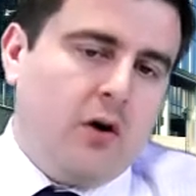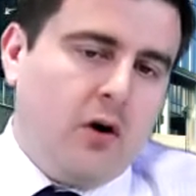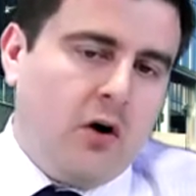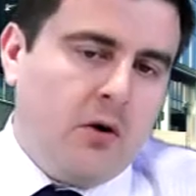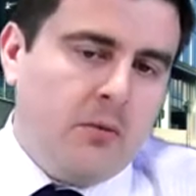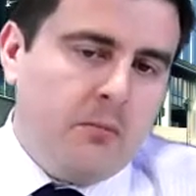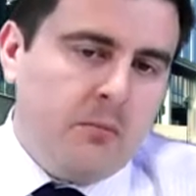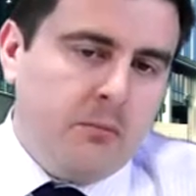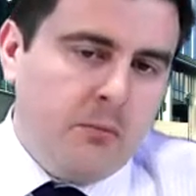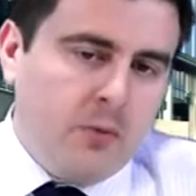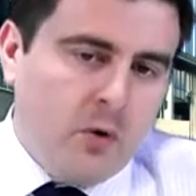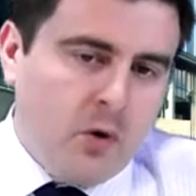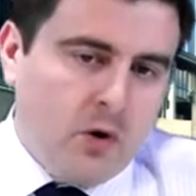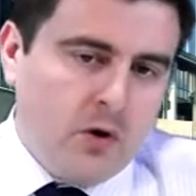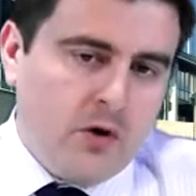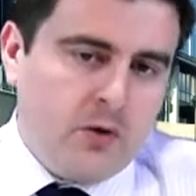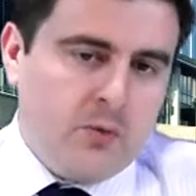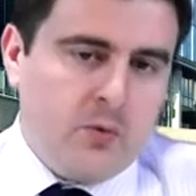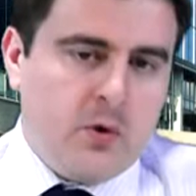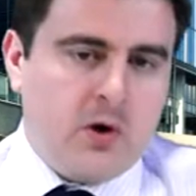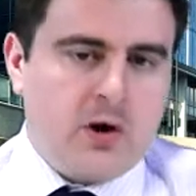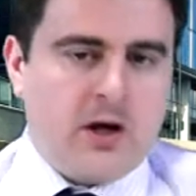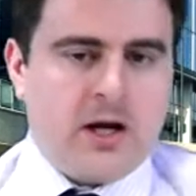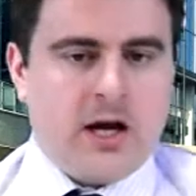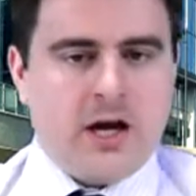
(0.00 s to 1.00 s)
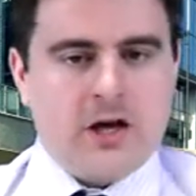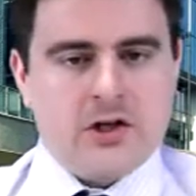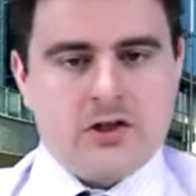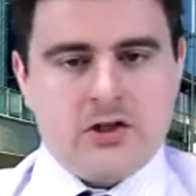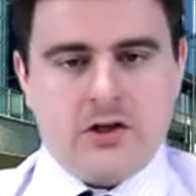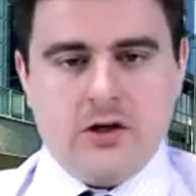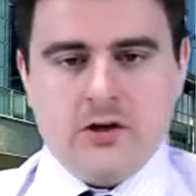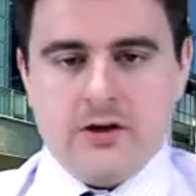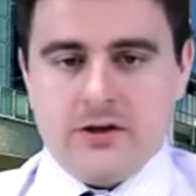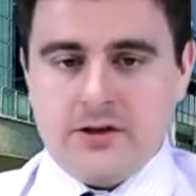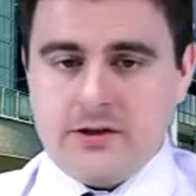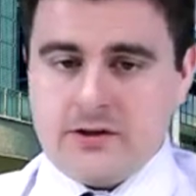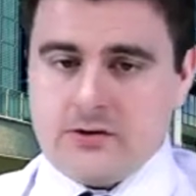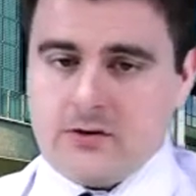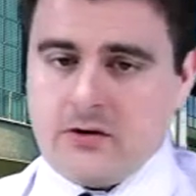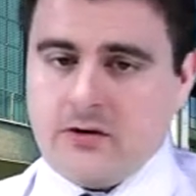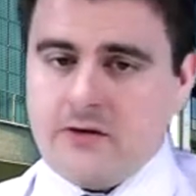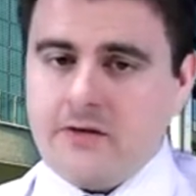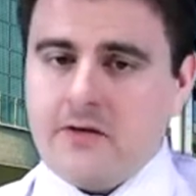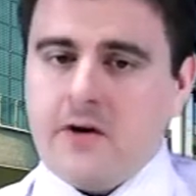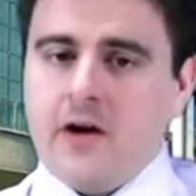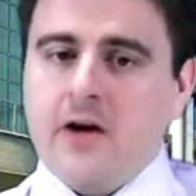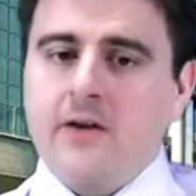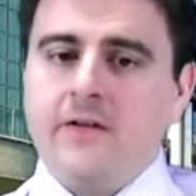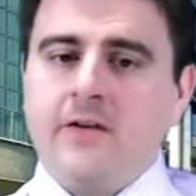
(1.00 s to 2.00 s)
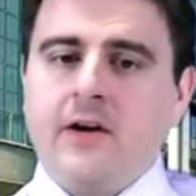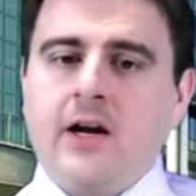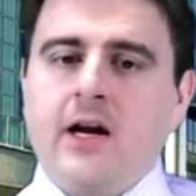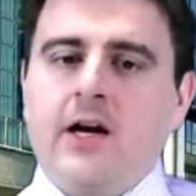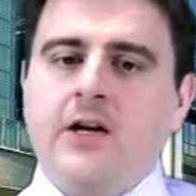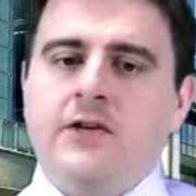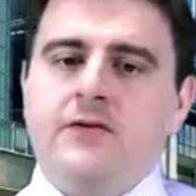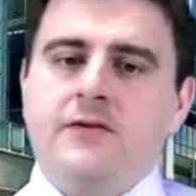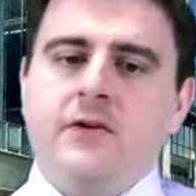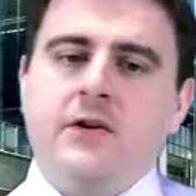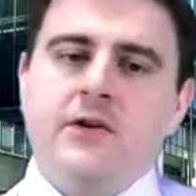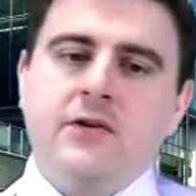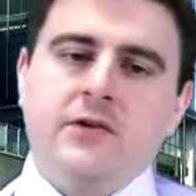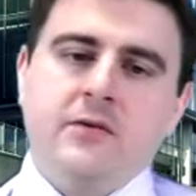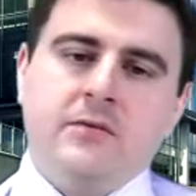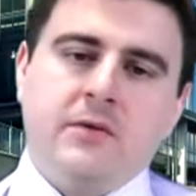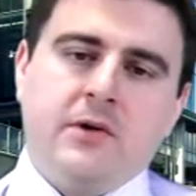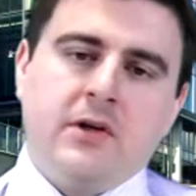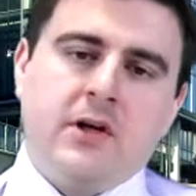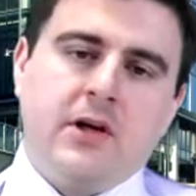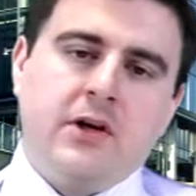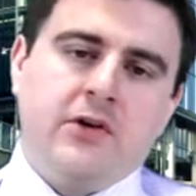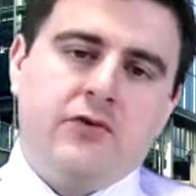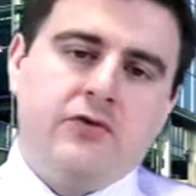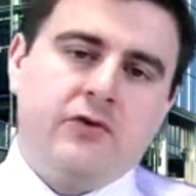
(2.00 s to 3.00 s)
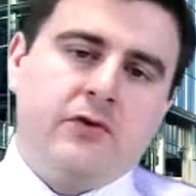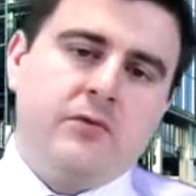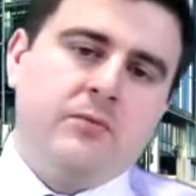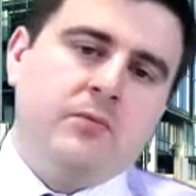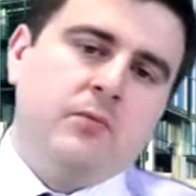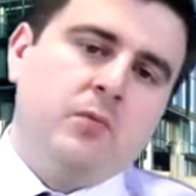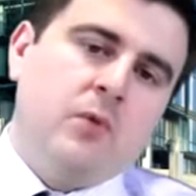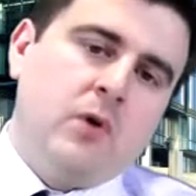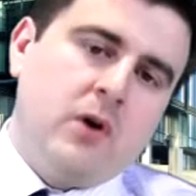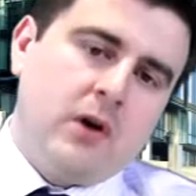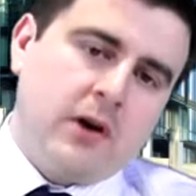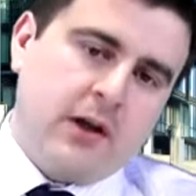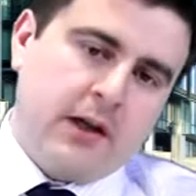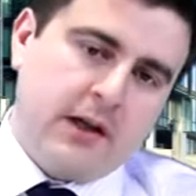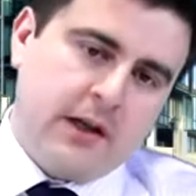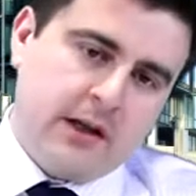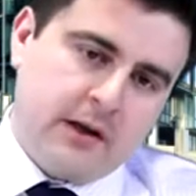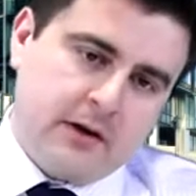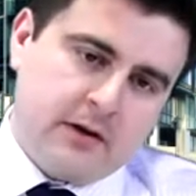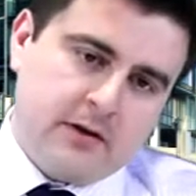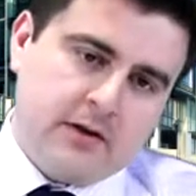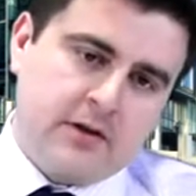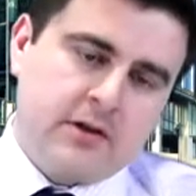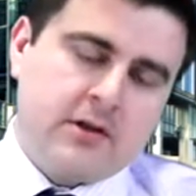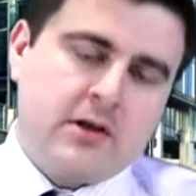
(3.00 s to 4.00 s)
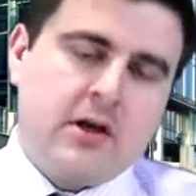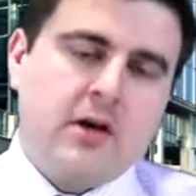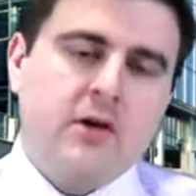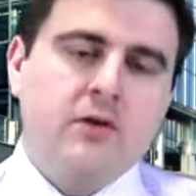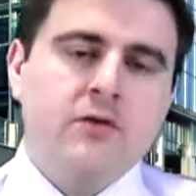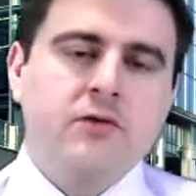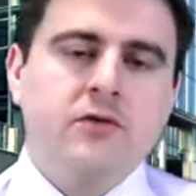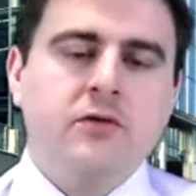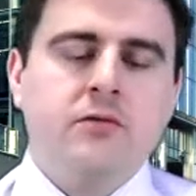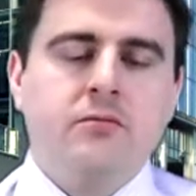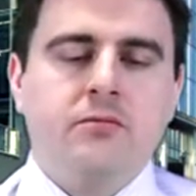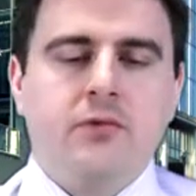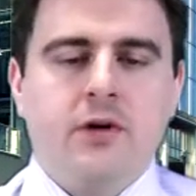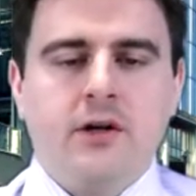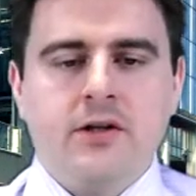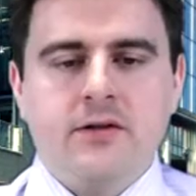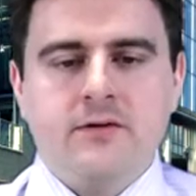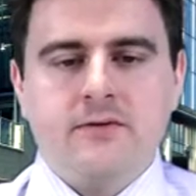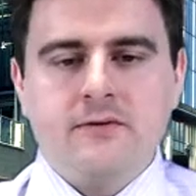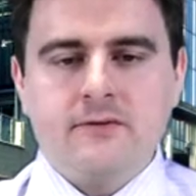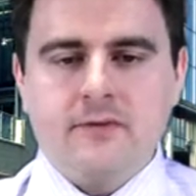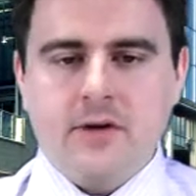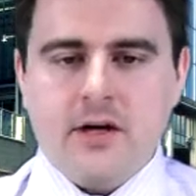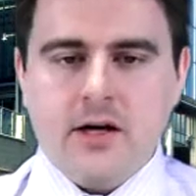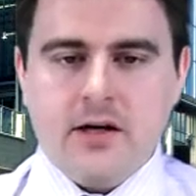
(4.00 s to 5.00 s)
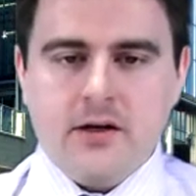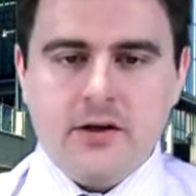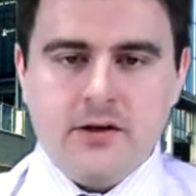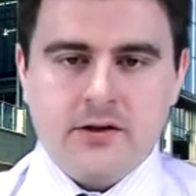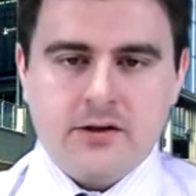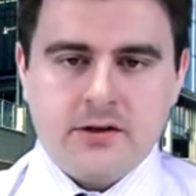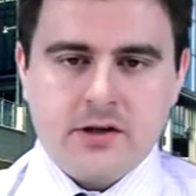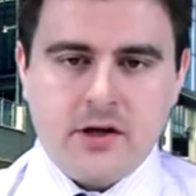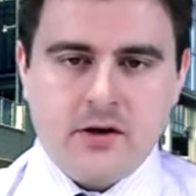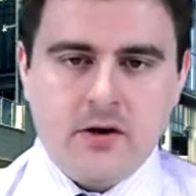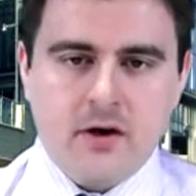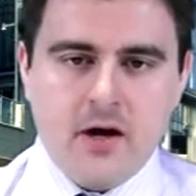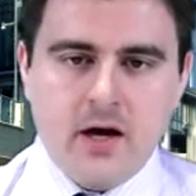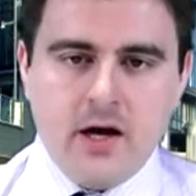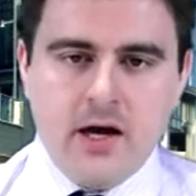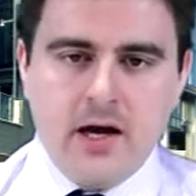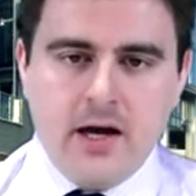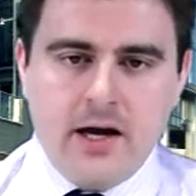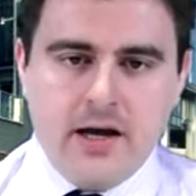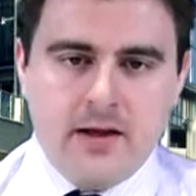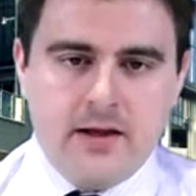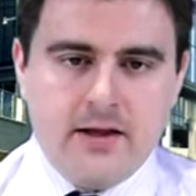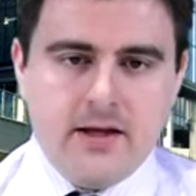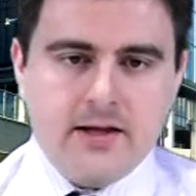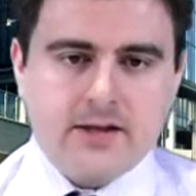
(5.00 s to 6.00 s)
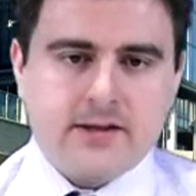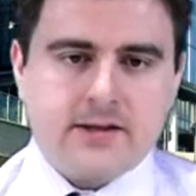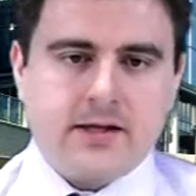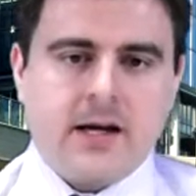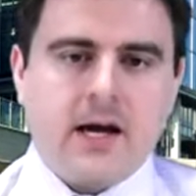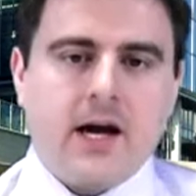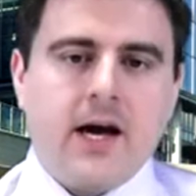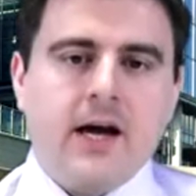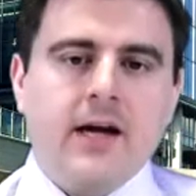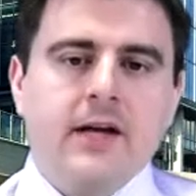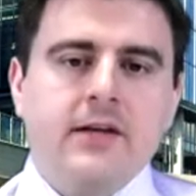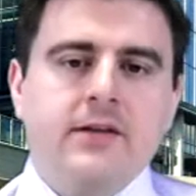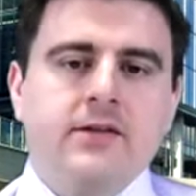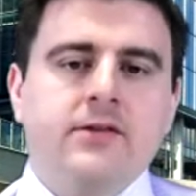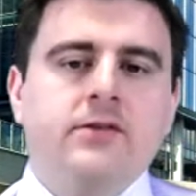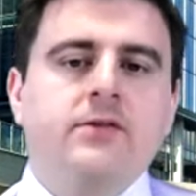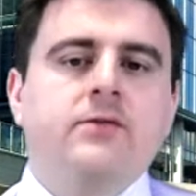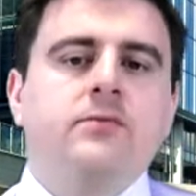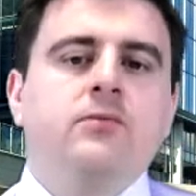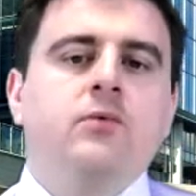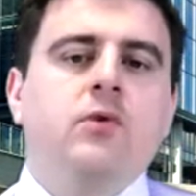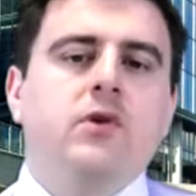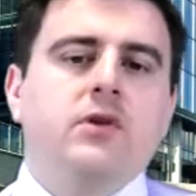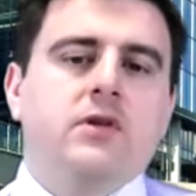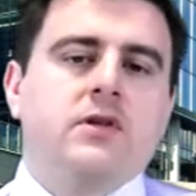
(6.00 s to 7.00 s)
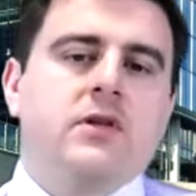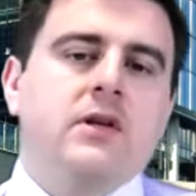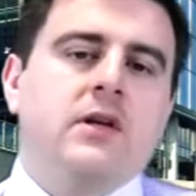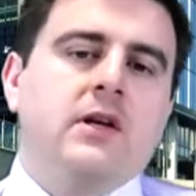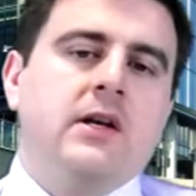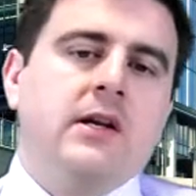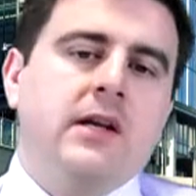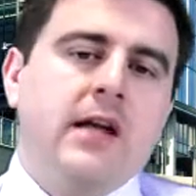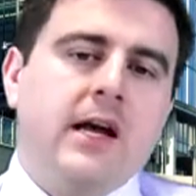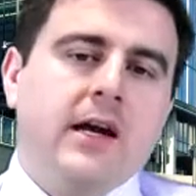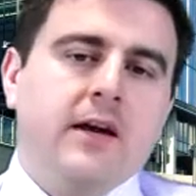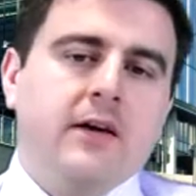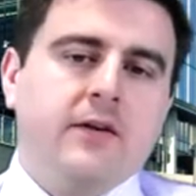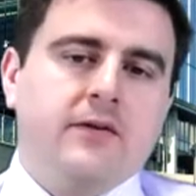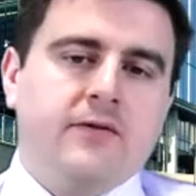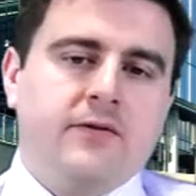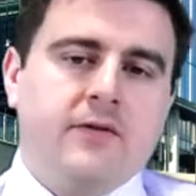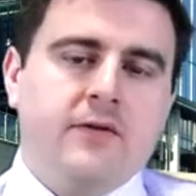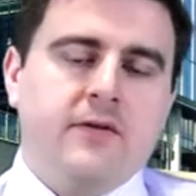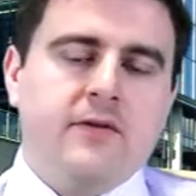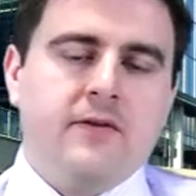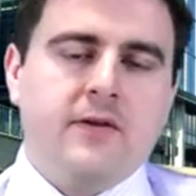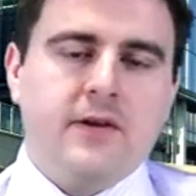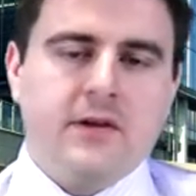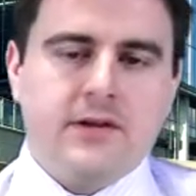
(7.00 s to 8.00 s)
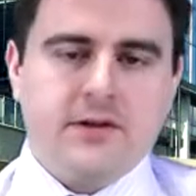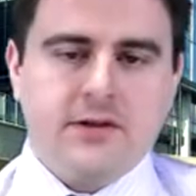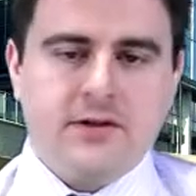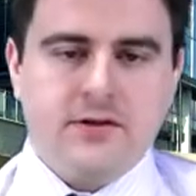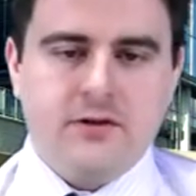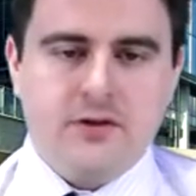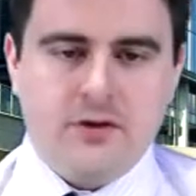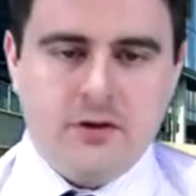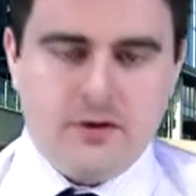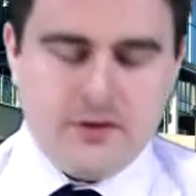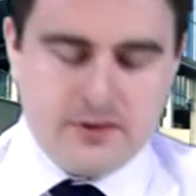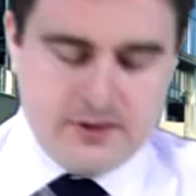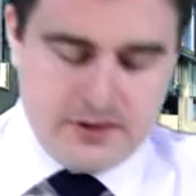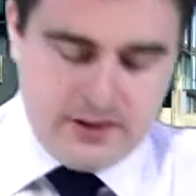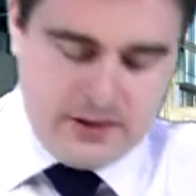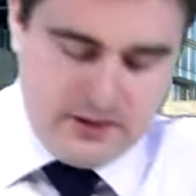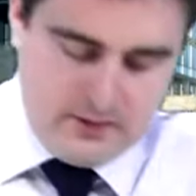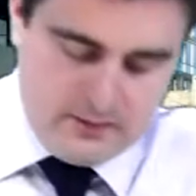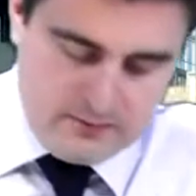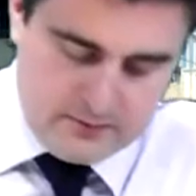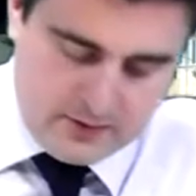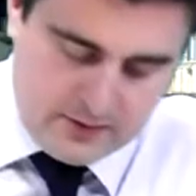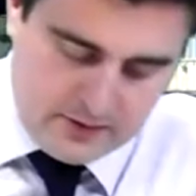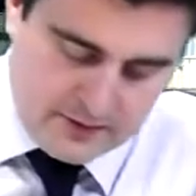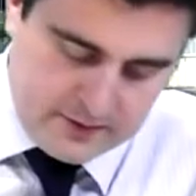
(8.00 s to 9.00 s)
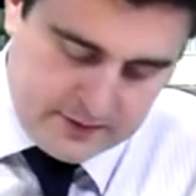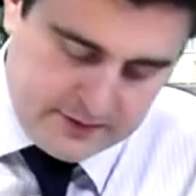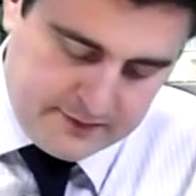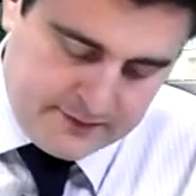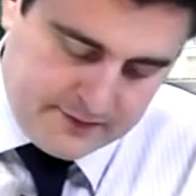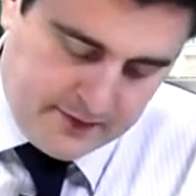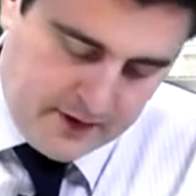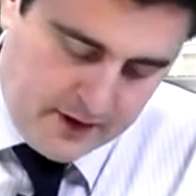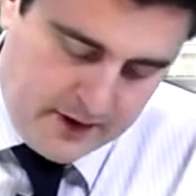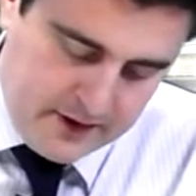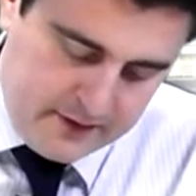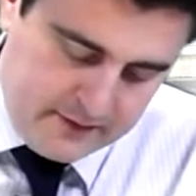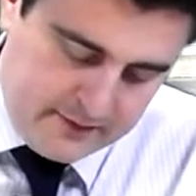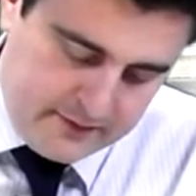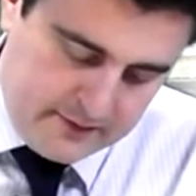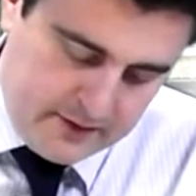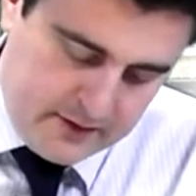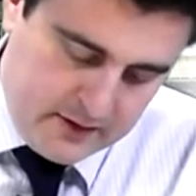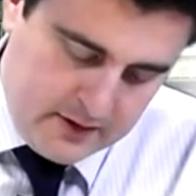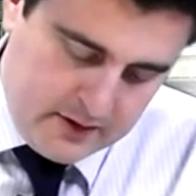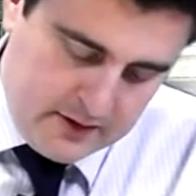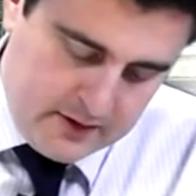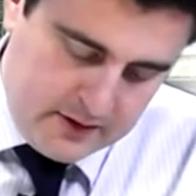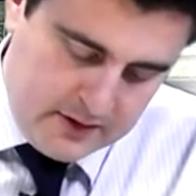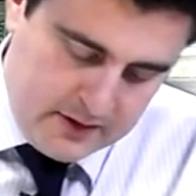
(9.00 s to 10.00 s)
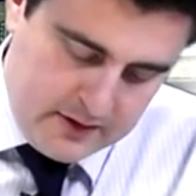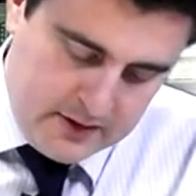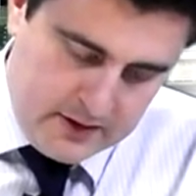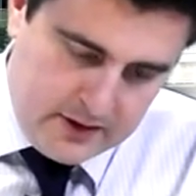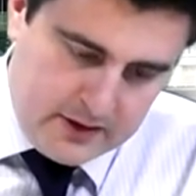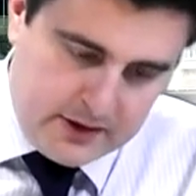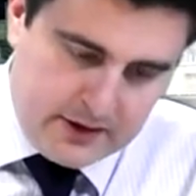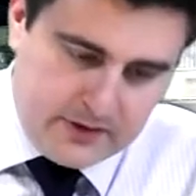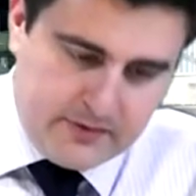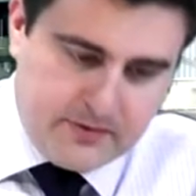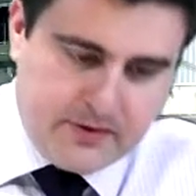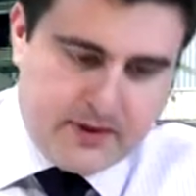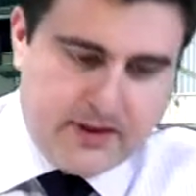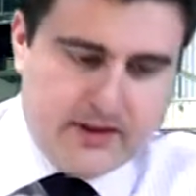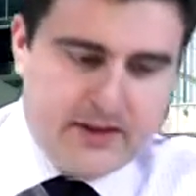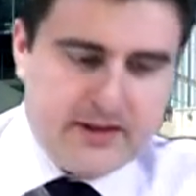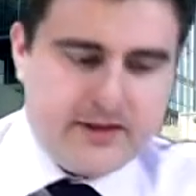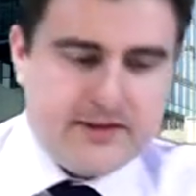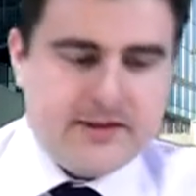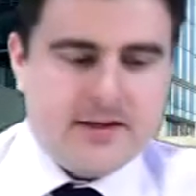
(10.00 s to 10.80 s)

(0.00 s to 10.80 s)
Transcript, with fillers: on more than one cash flow because there are five cash flows of 100 and working out the total present value. So in this case, what's the length of this annuity? Well, it's five. So we're going to